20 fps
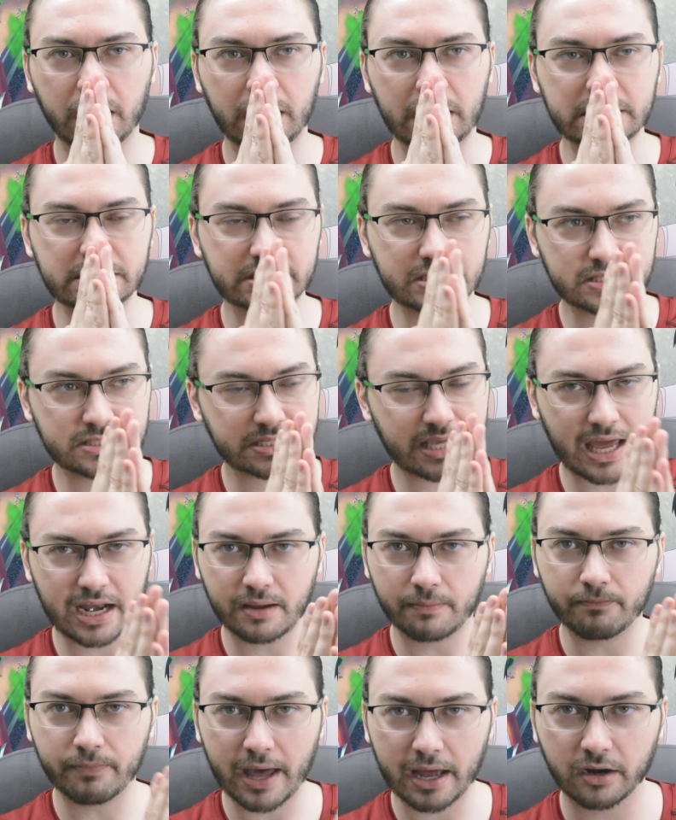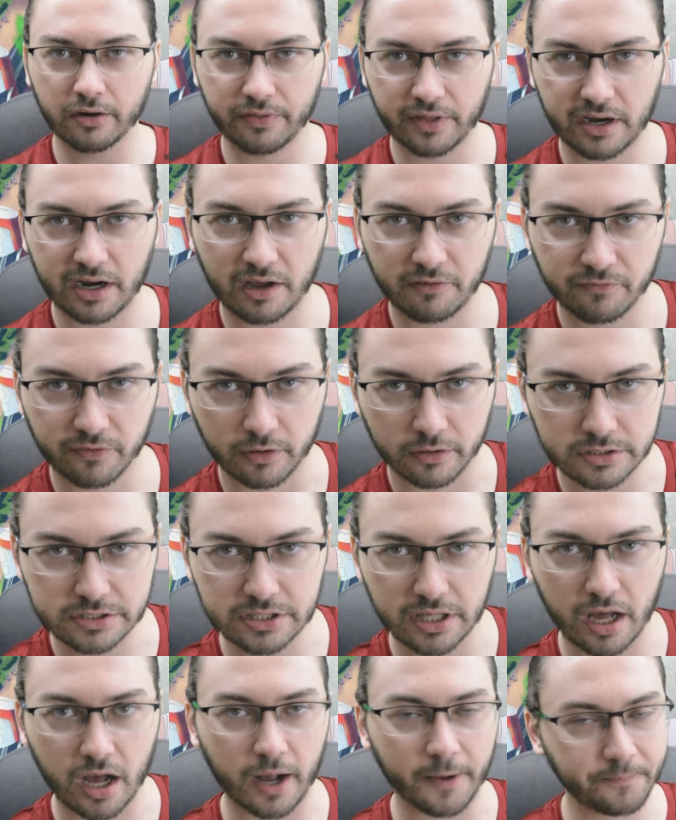is this getting better than I
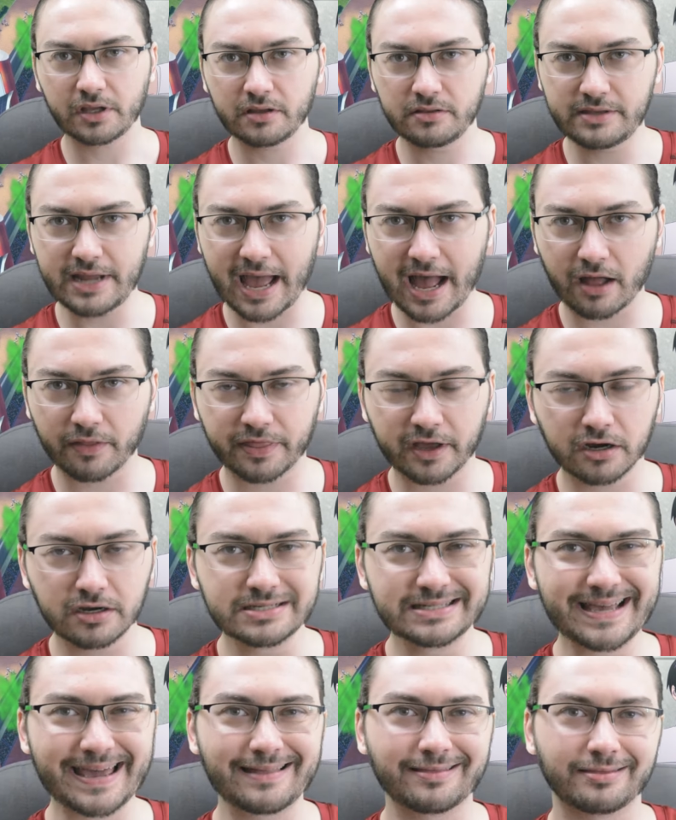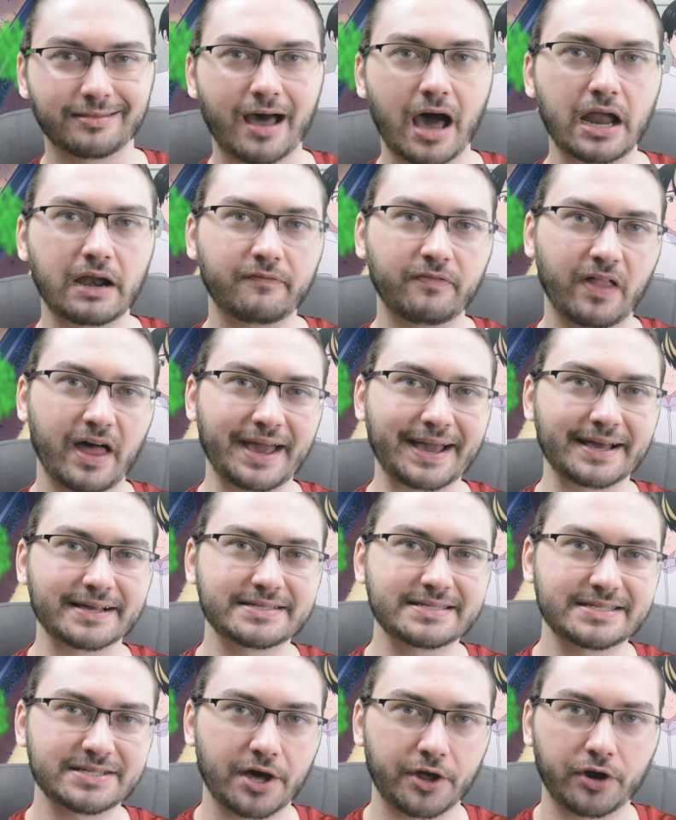first thought. Now, there is a lot of like
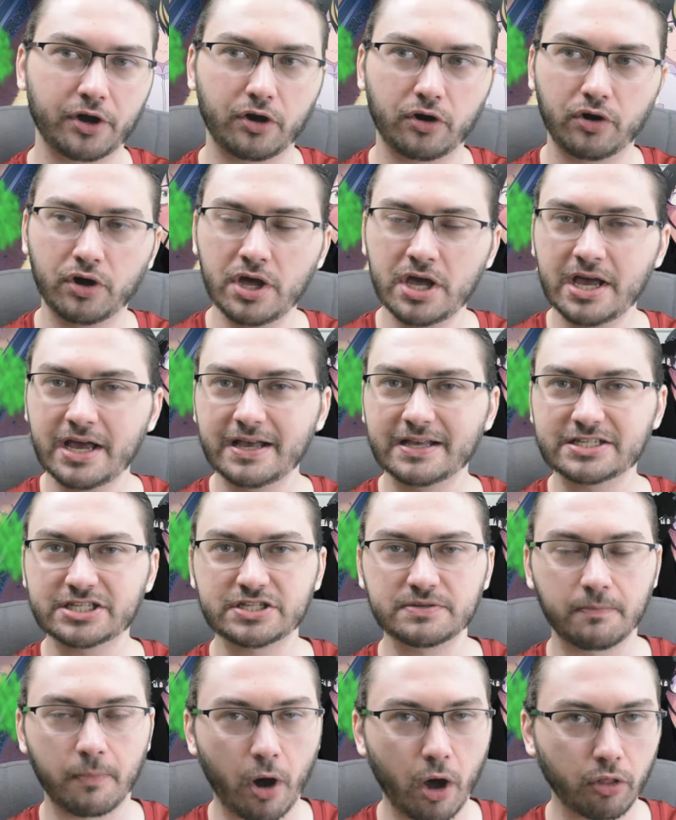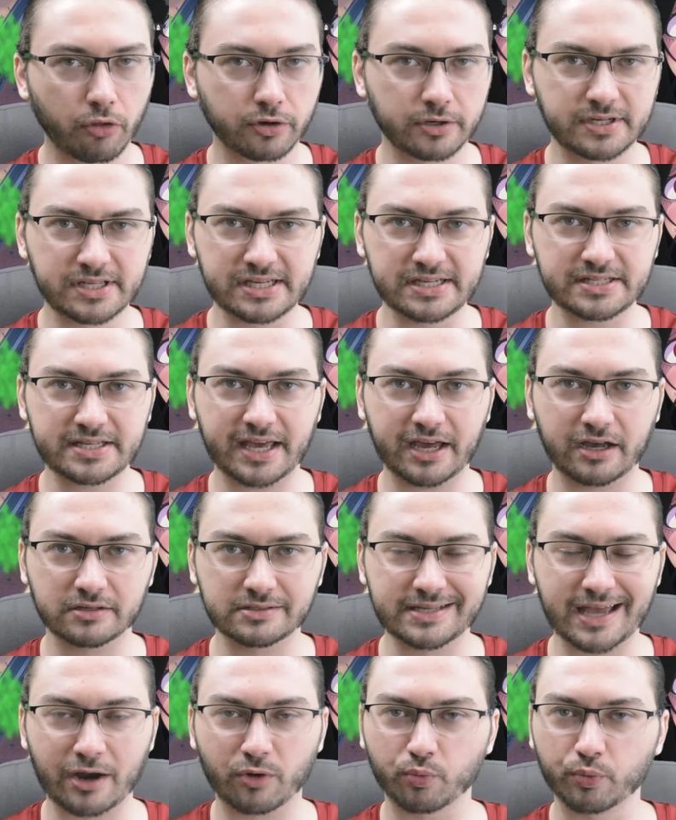subtle, smaller
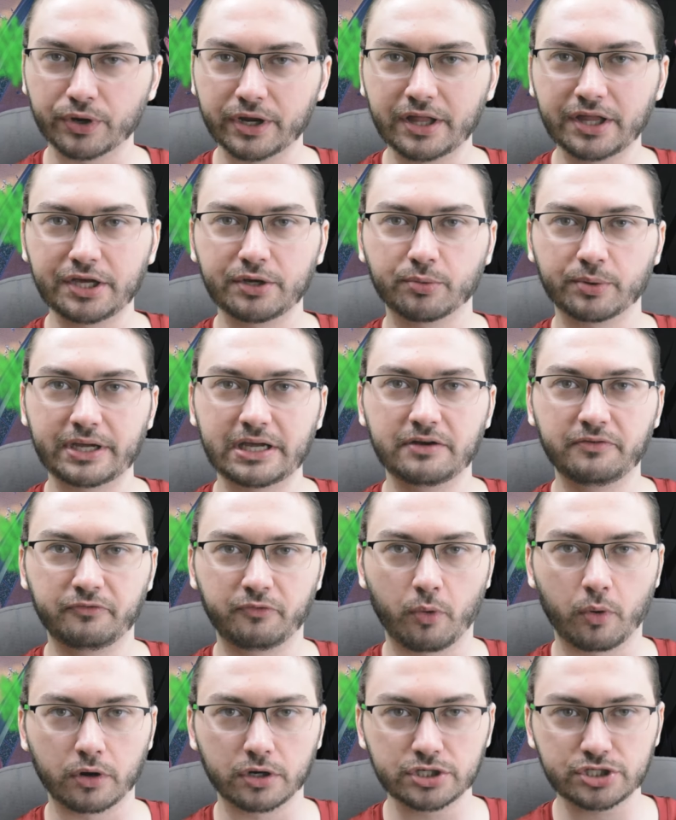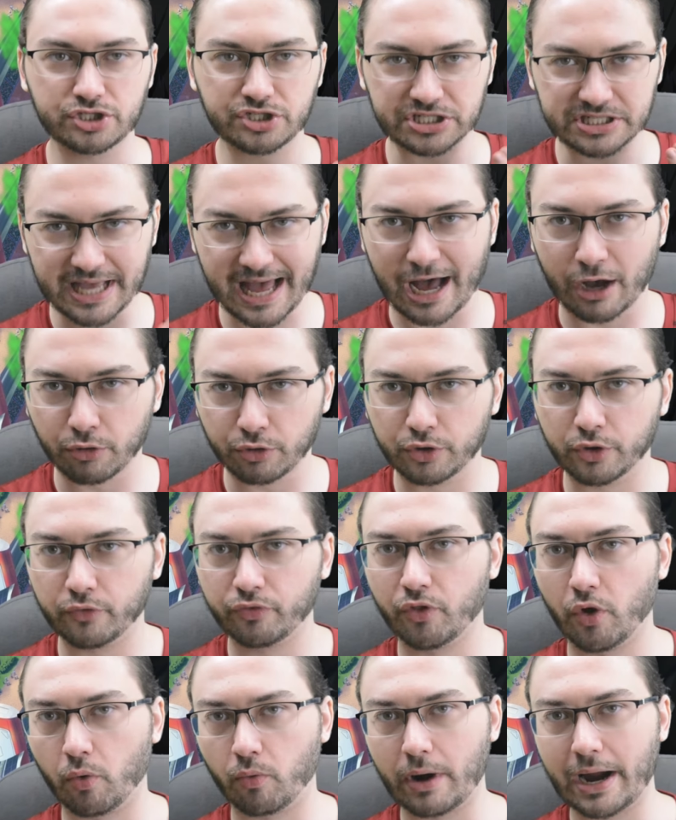details that really reinforce just how
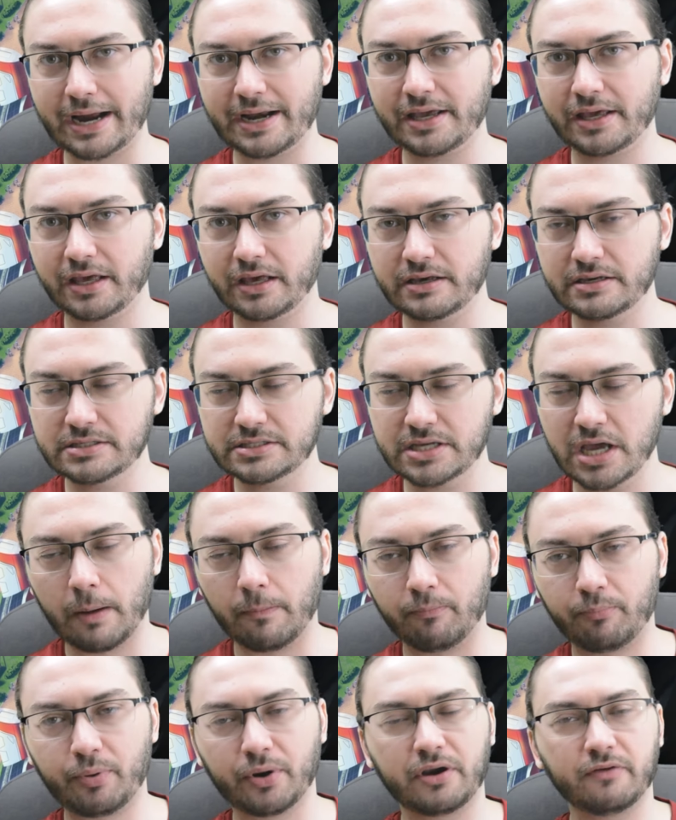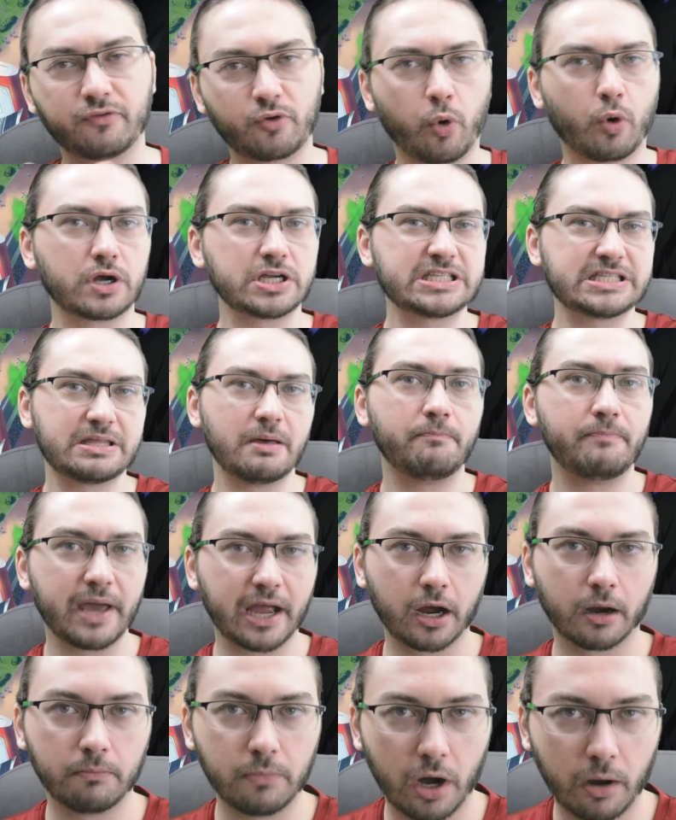good the writing is, but of course the
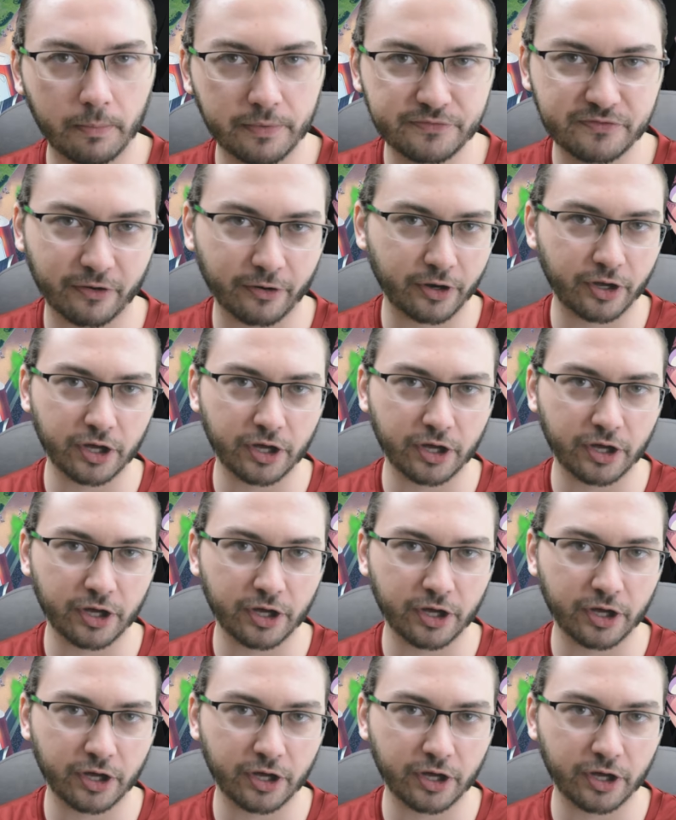bigger moments are